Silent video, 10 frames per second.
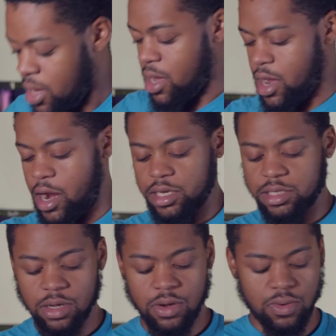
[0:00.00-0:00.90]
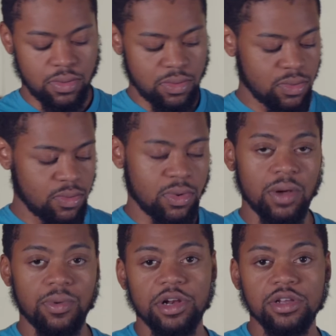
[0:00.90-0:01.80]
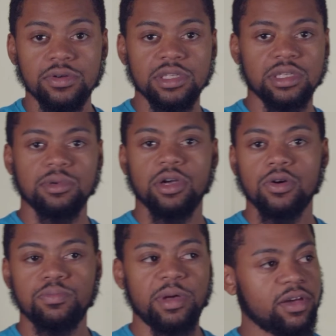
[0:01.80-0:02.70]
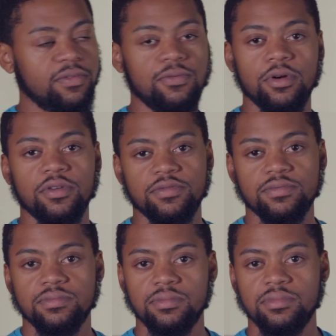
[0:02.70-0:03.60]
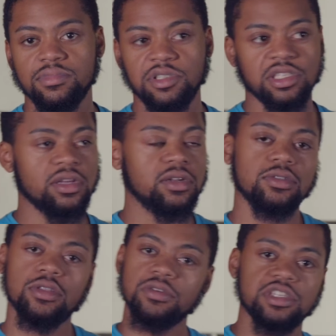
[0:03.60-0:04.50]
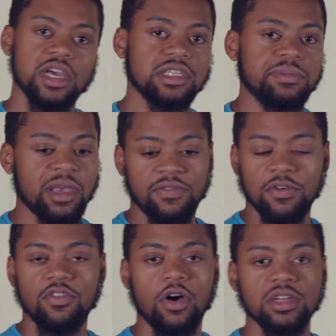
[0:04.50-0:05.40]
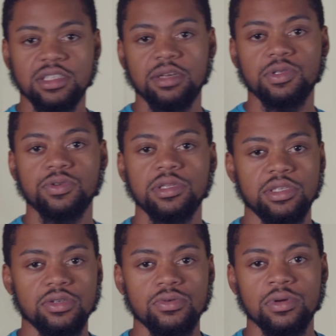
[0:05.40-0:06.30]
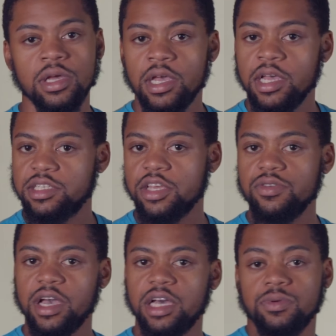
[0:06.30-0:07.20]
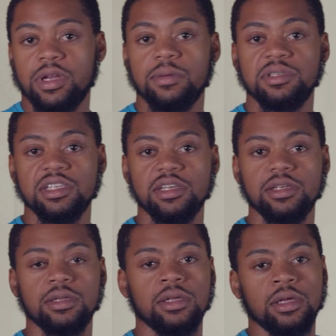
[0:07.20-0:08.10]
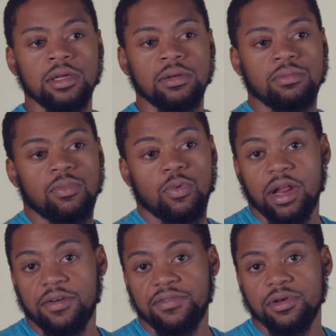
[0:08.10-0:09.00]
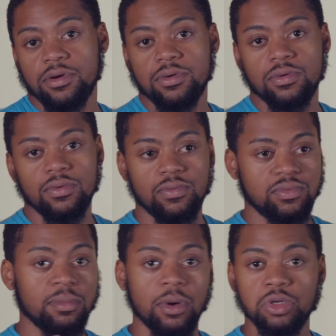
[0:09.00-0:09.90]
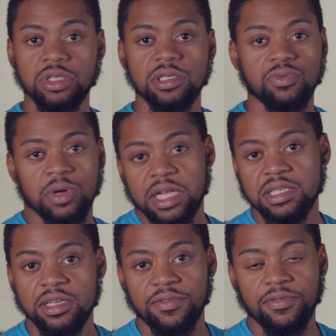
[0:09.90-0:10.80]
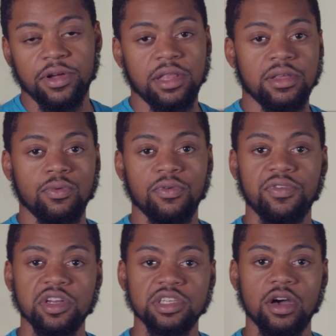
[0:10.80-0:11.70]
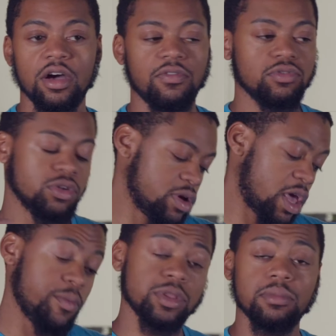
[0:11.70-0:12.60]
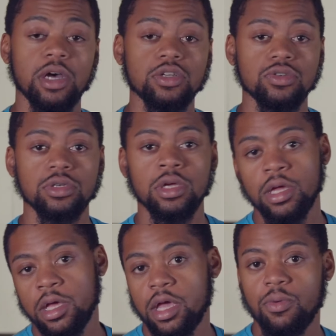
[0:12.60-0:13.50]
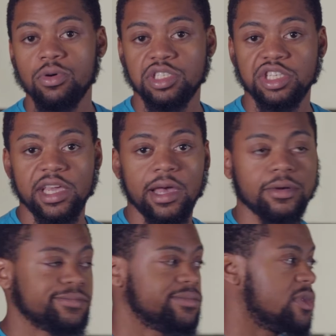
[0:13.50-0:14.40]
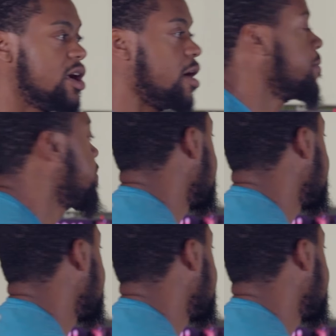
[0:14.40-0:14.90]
All right, so what I want to do is I'm gonna go back and forth. Just gonna throw shots back and forth, alternate between the two, tell you guys what I'm seeing, what I feel, the motions, what I see different, and then we'll finish it off. We'll throw a game with the Mantra, and we'll check out. All right.